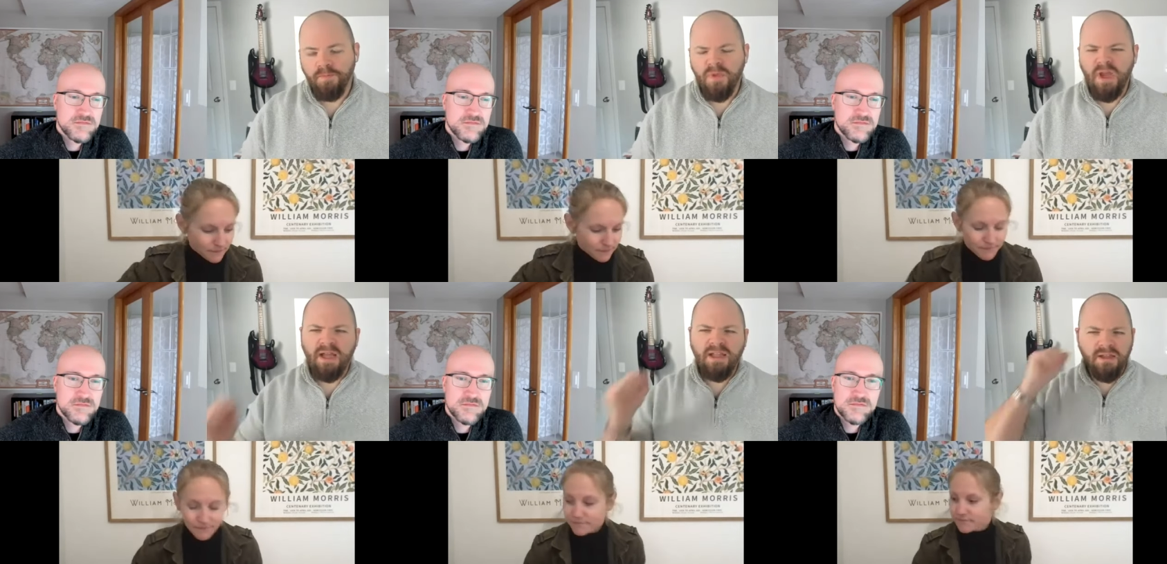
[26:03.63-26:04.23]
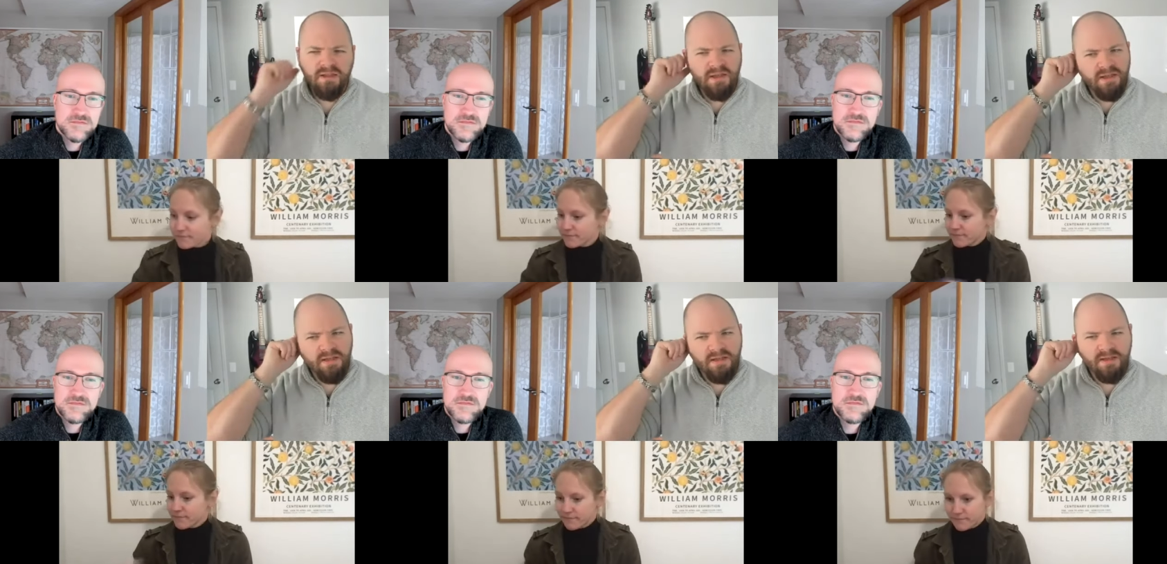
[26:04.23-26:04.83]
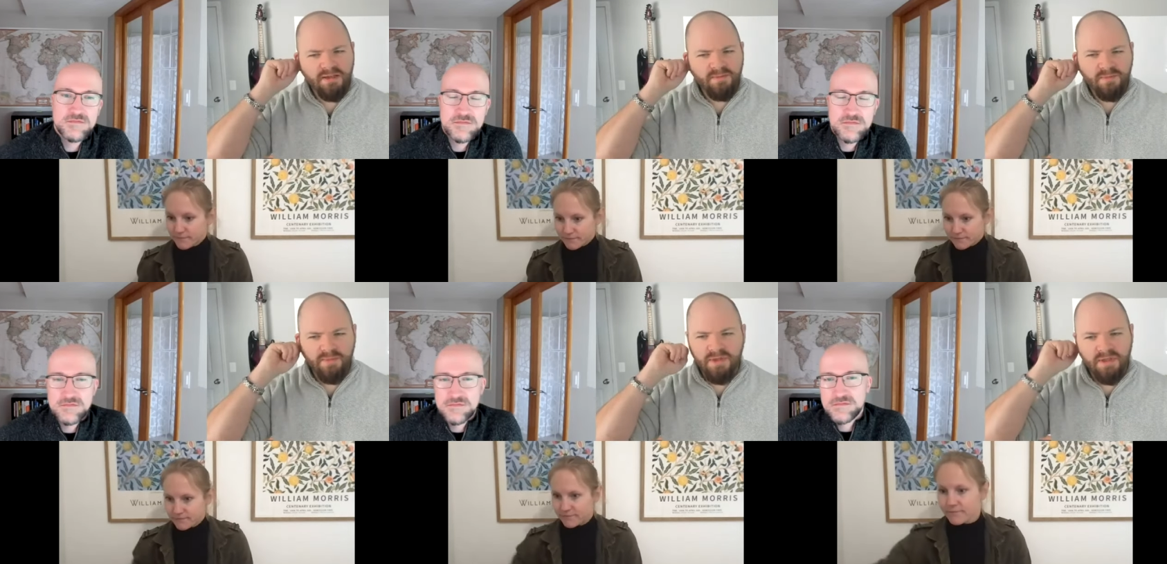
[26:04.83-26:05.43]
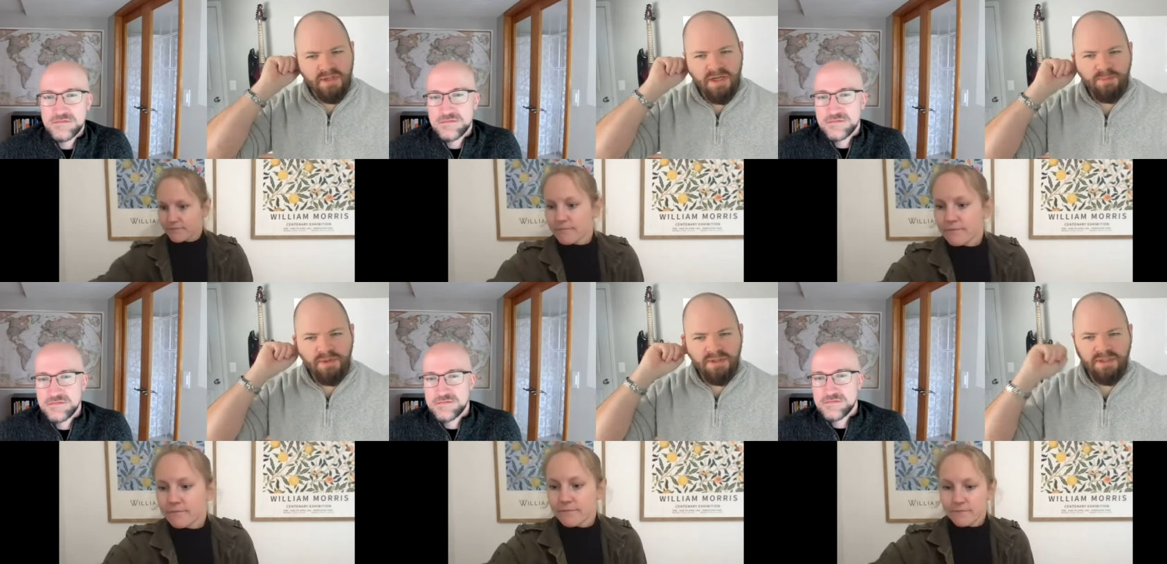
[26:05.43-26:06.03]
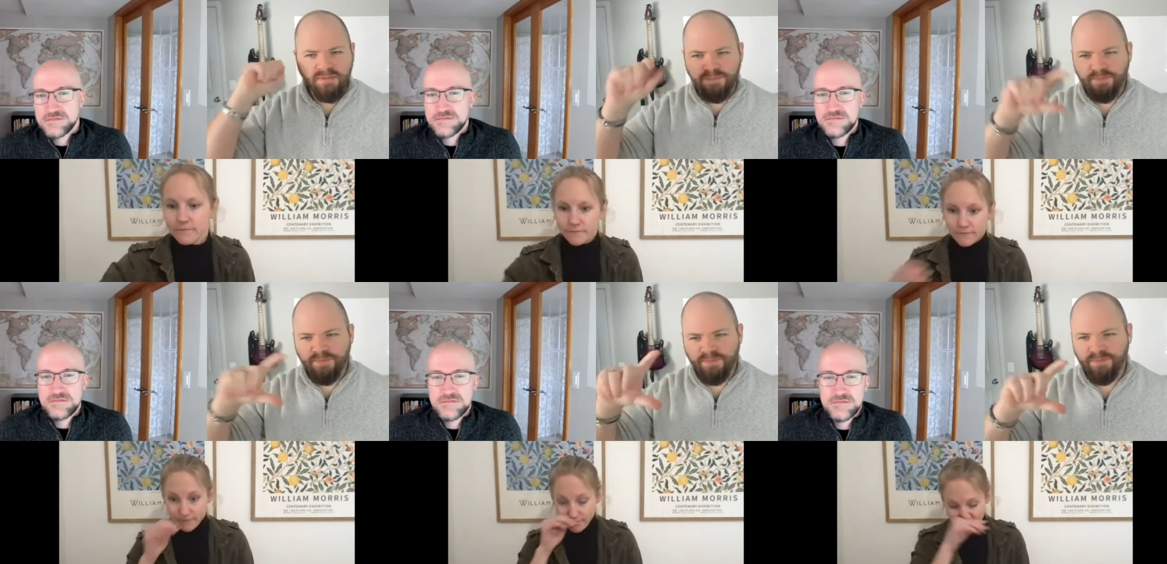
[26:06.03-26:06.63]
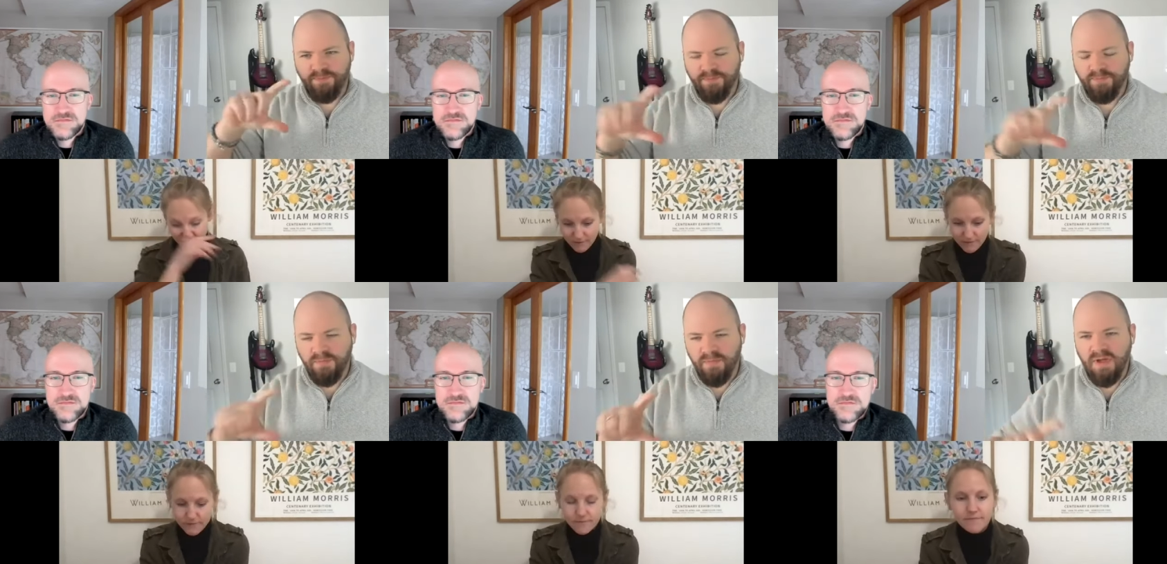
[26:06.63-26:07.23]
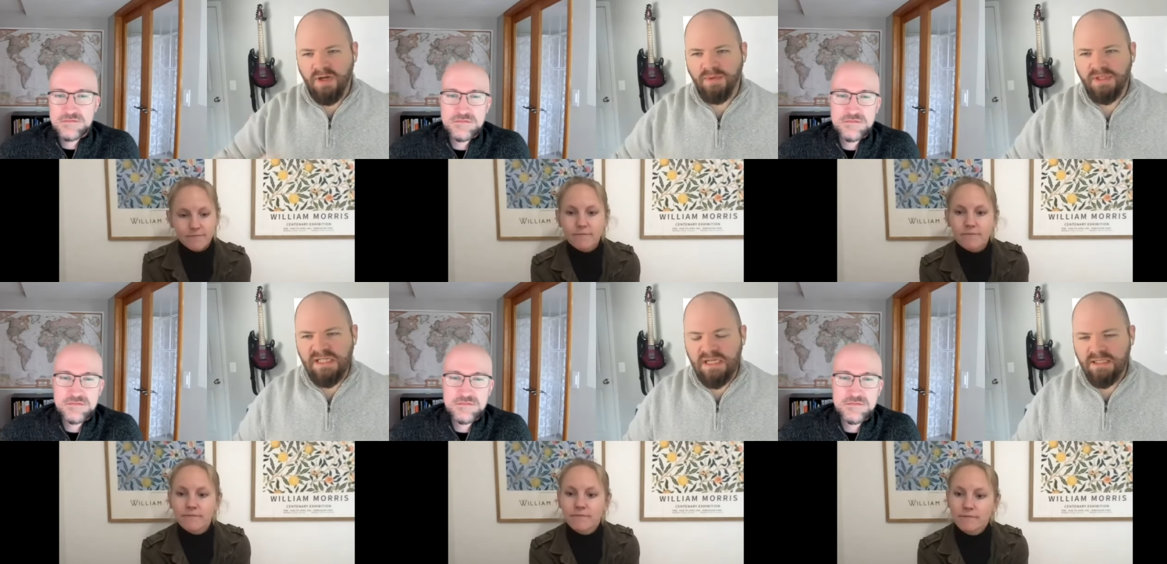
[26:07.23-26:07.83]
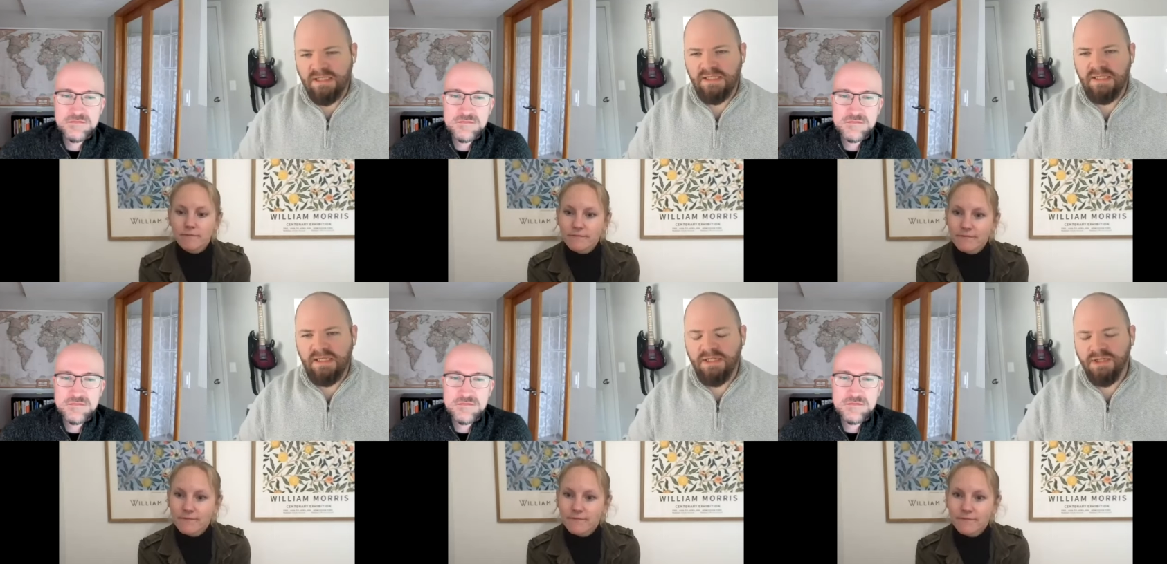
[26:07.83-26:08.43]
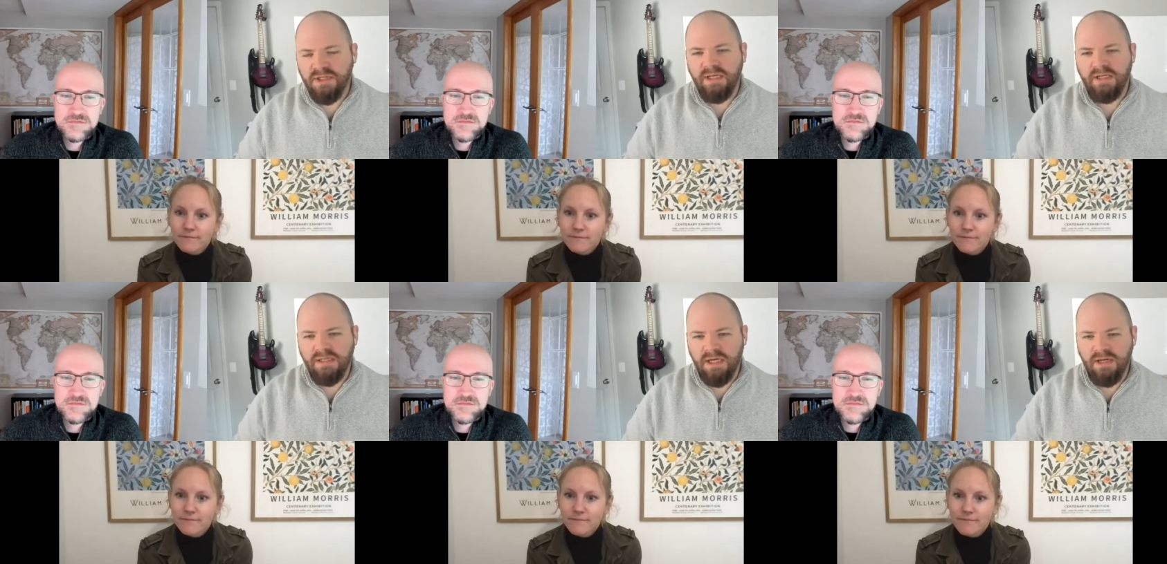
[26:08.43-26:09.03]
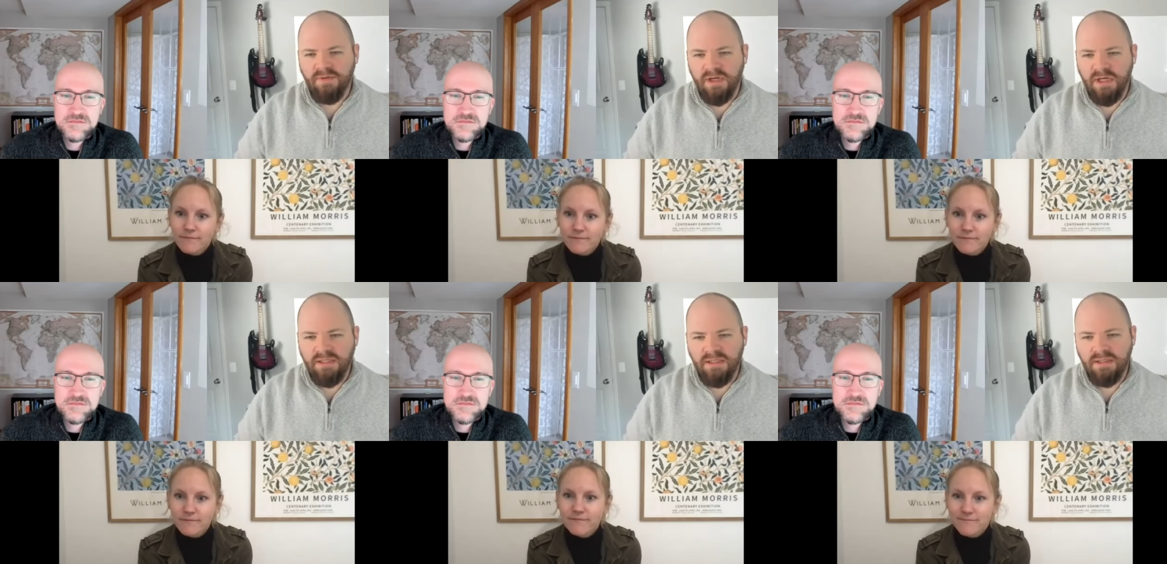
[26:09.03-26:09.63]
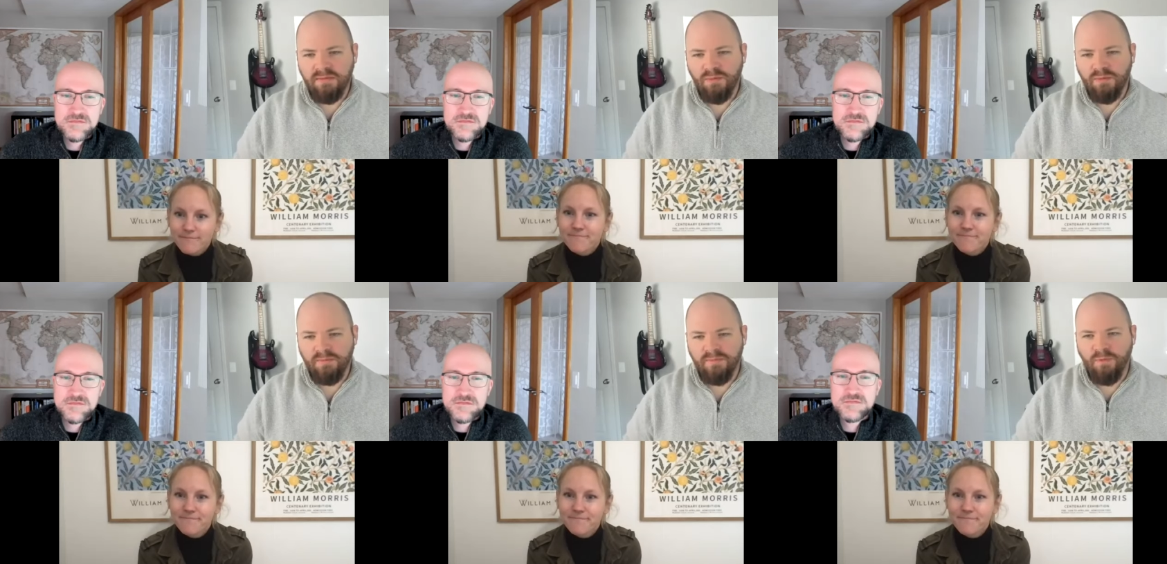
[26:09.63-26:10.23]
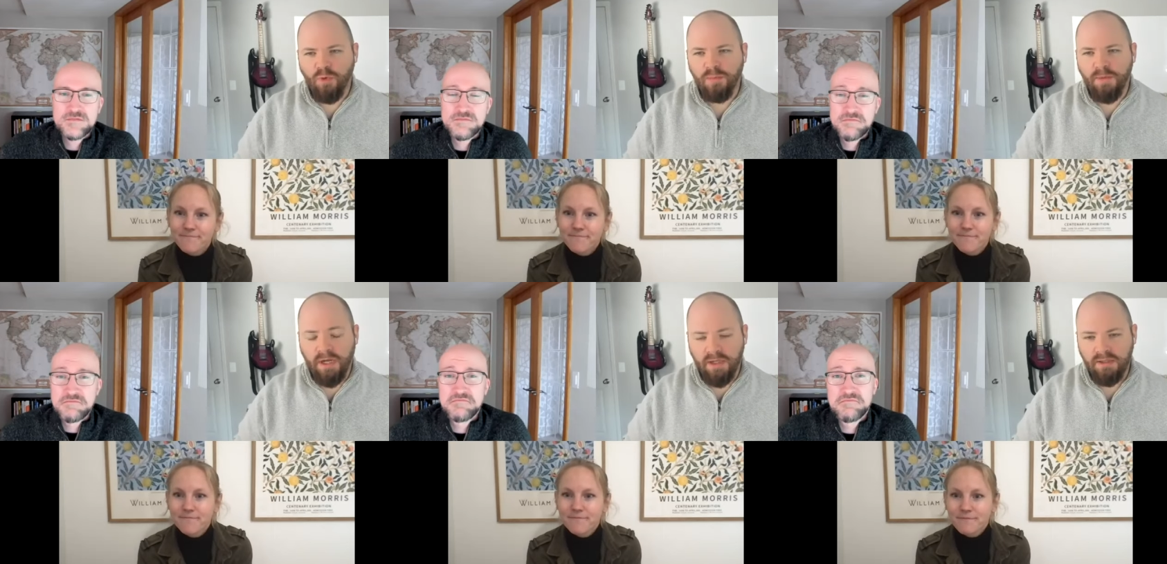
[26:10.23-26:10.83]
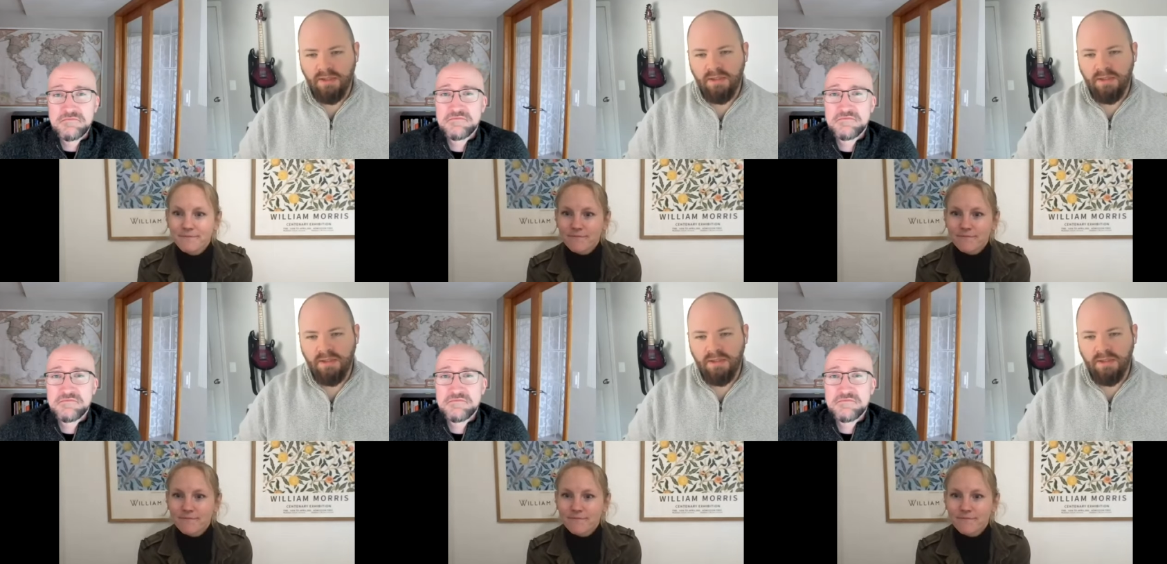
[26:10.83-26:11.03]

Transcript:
Speaker 1: Yeah, and the the the the couple of couple of sentences on each thing is kind of a nice format,